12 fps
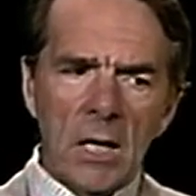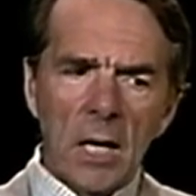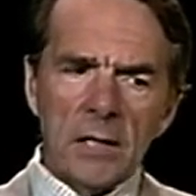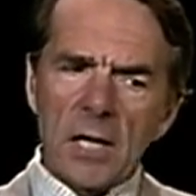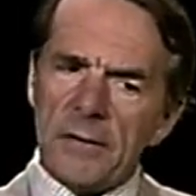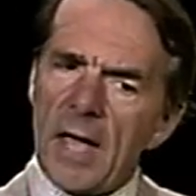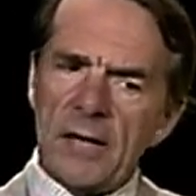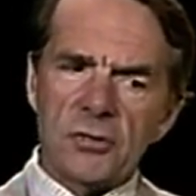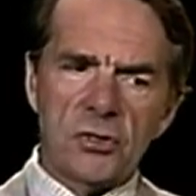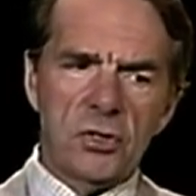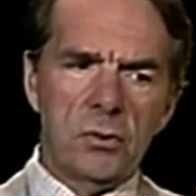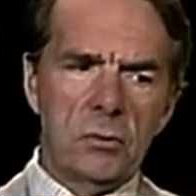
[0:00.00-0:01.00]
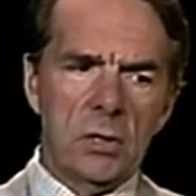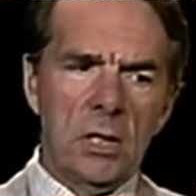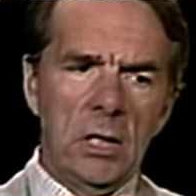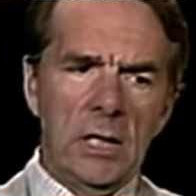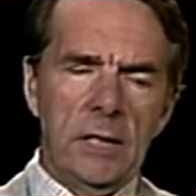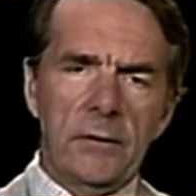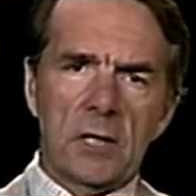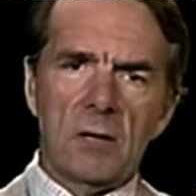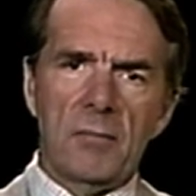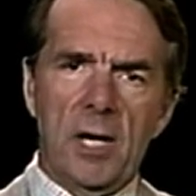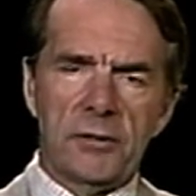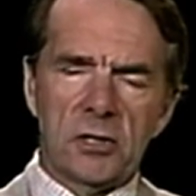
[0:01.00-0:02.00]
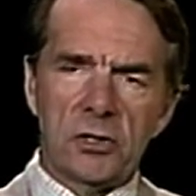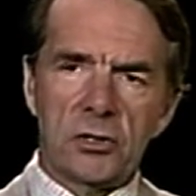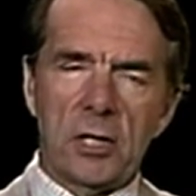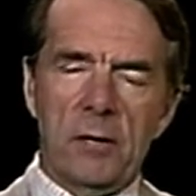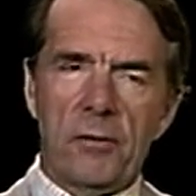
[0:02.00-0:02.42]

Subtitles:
Another attitude in the command and control